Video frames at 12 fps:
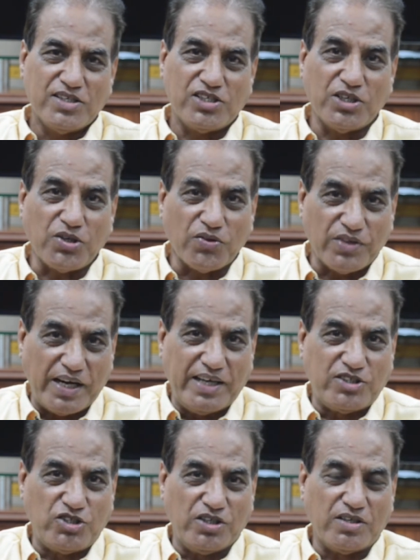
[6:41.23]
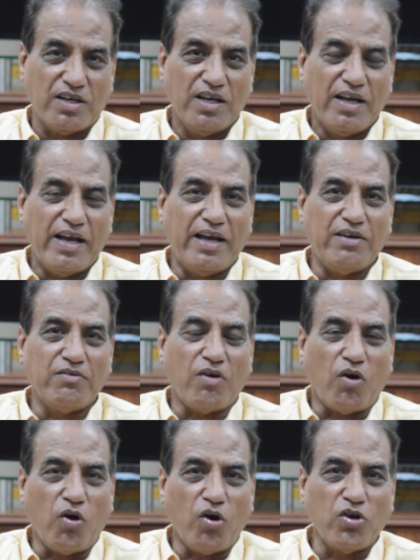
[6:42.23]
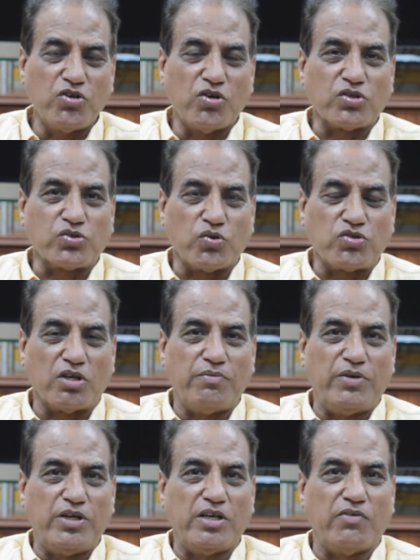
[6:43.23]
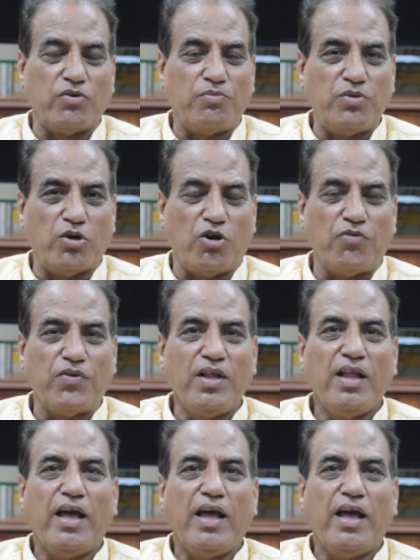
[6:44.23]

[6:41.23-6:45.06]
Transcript: sit on that chair and all your social media will be off,